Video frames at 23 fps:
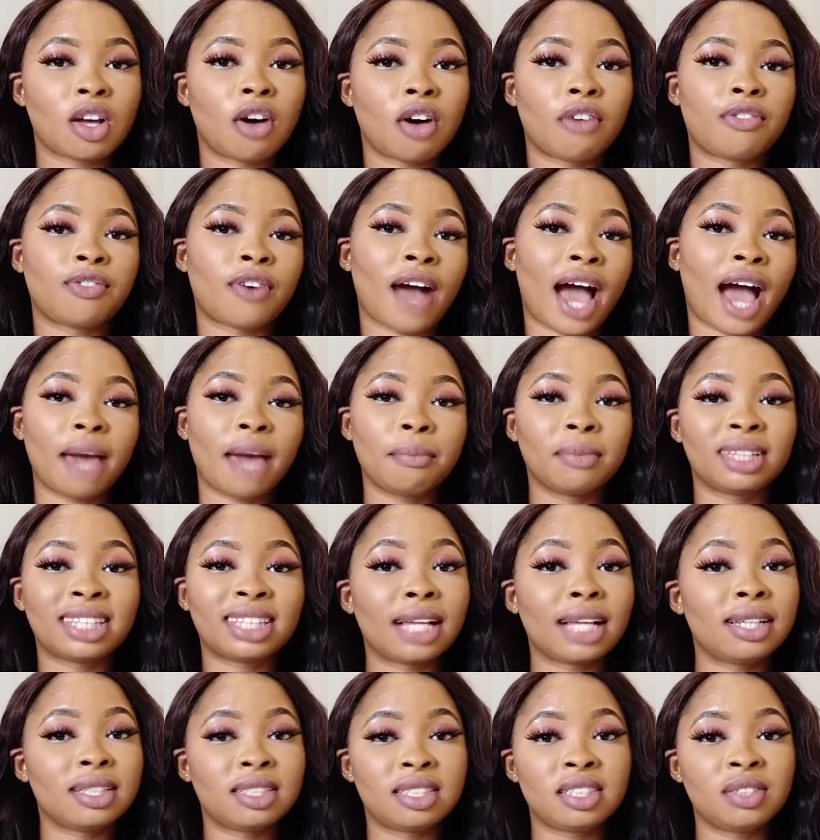of high
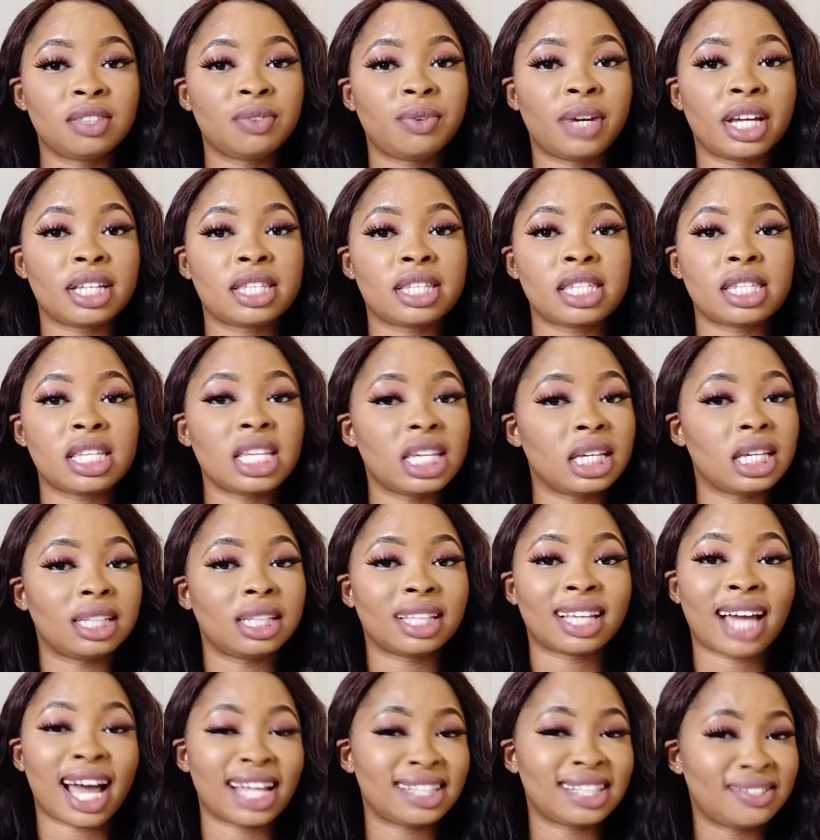mortality rates in
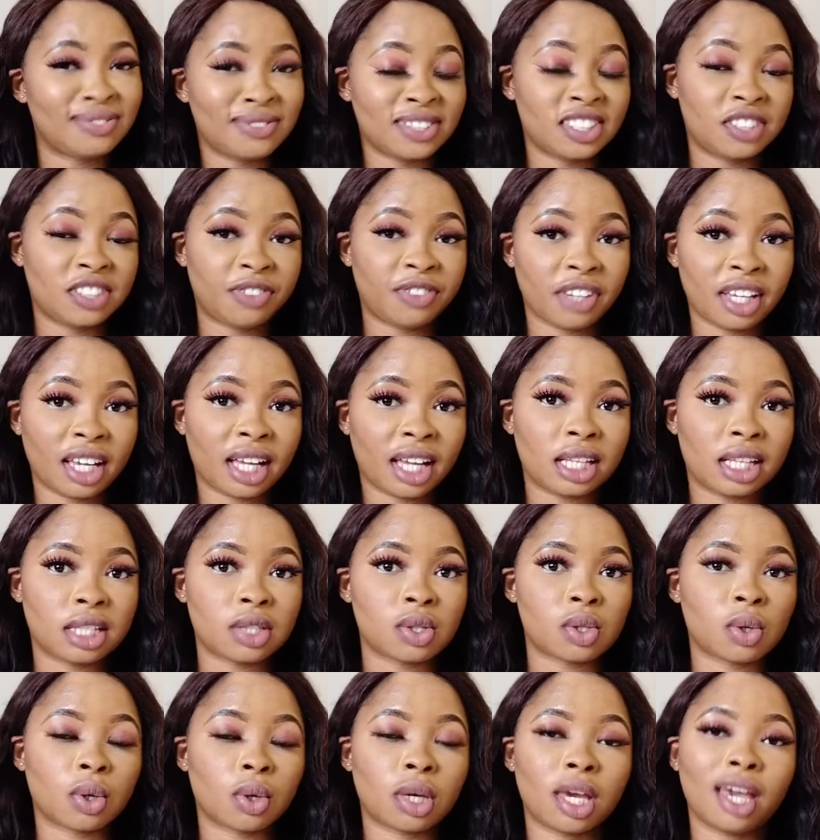catfish
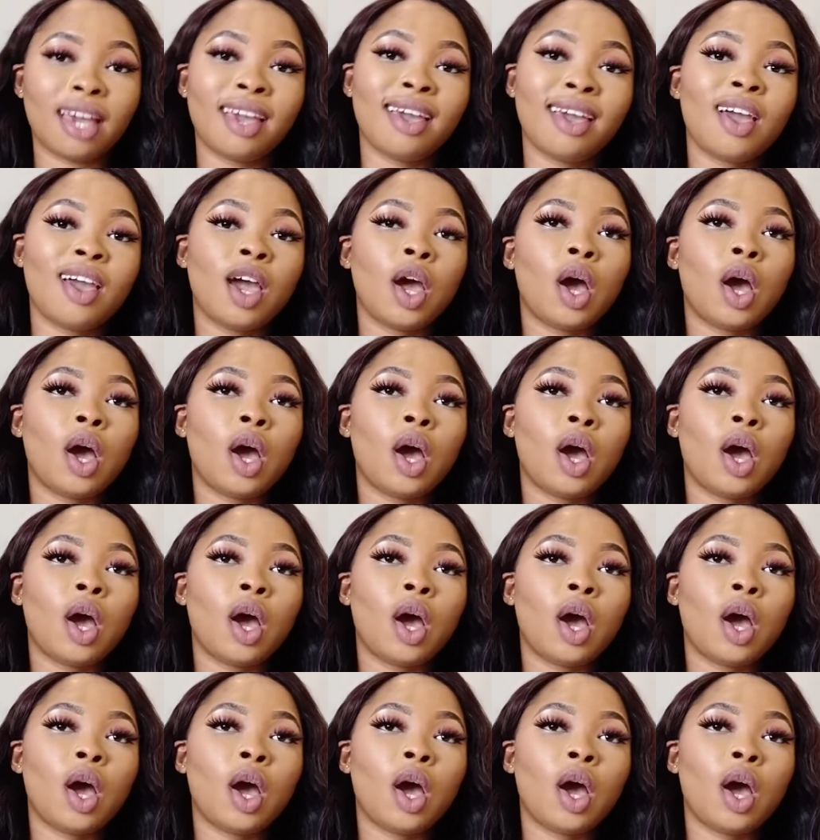fingerlings. Okay,